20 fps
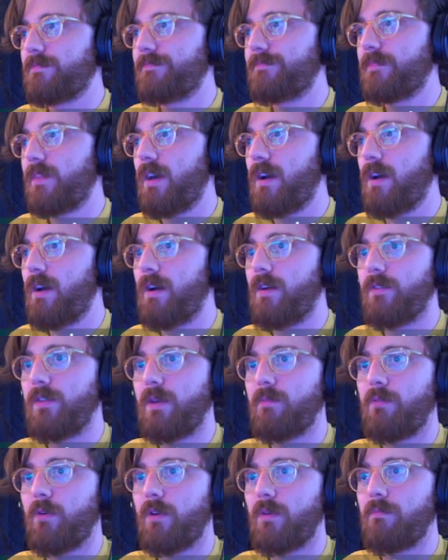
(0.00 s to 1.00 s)
The
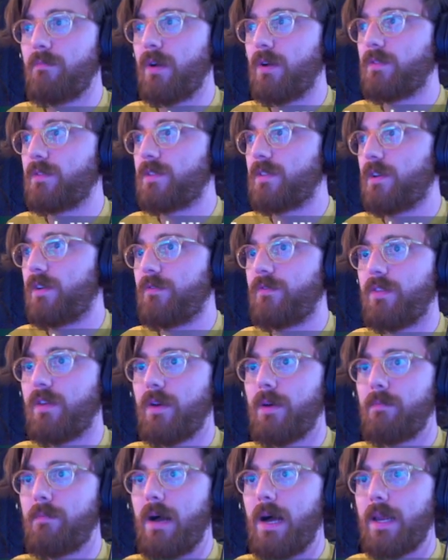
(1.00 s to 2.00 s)
important bones of
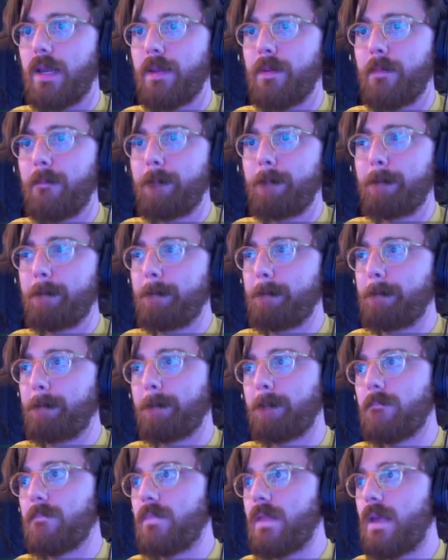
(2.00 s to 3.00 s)
the body.
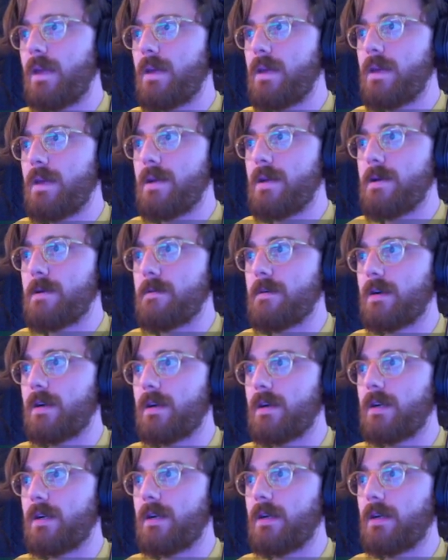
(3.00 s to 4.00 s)

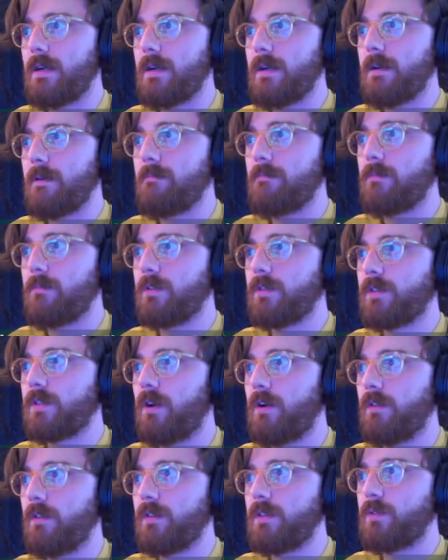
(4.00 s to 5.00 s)
We'll just
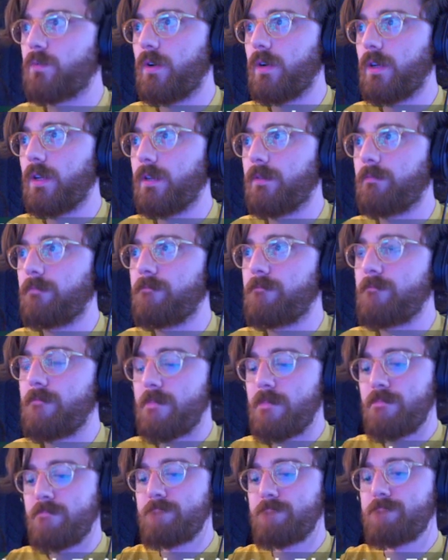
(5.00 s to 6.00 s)
call this one
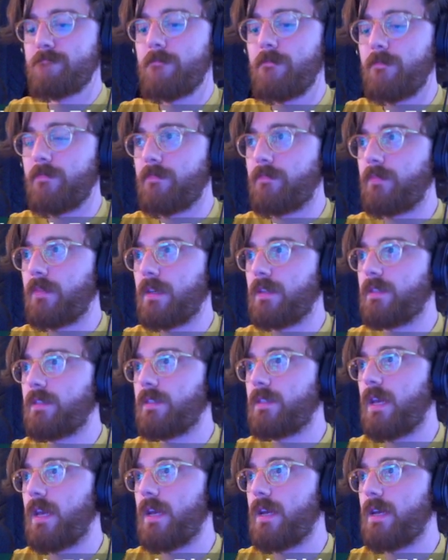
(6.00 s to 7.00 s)

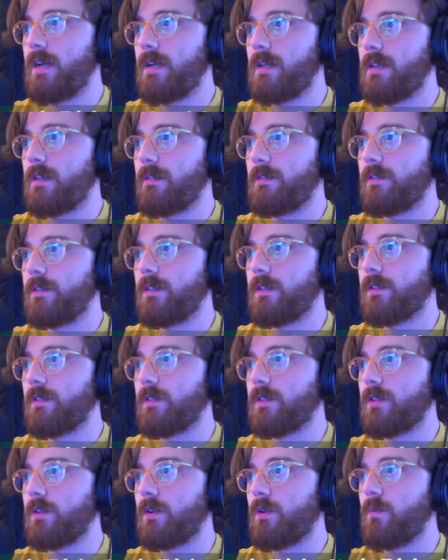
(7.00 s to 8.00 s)
tail
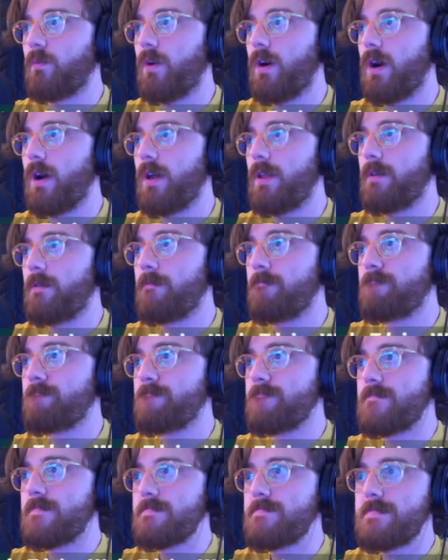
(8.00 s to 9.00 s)
001
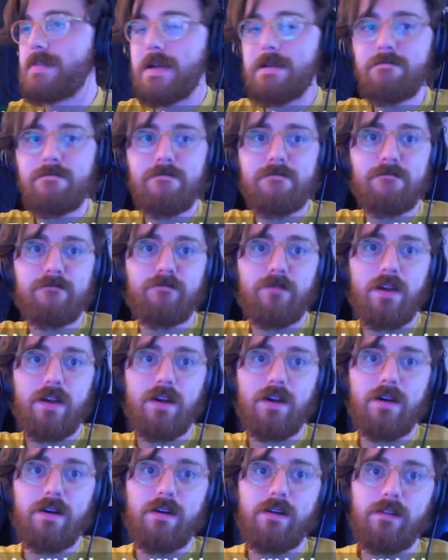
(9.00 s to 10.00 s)

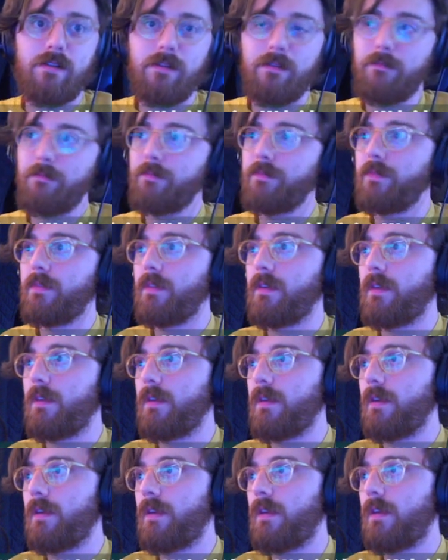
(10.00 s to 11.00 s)
L.
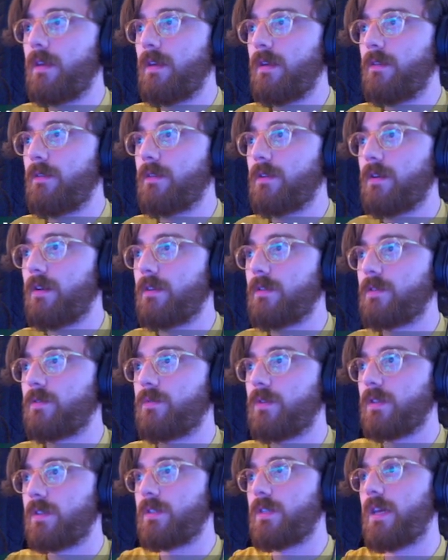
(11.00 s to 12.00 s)
I'll call this
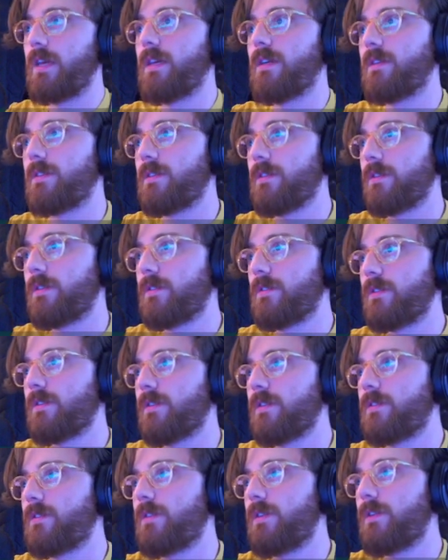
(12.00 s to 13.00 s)
one tail
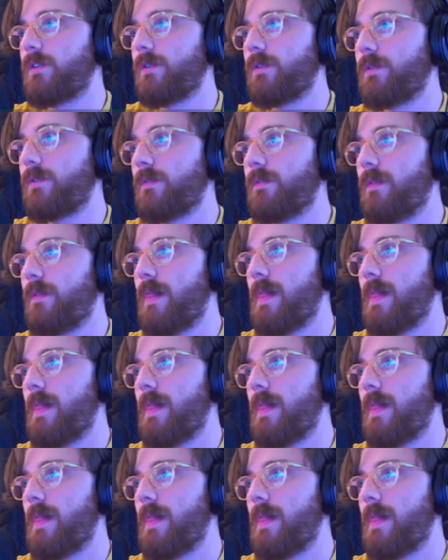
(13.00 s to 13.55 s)
002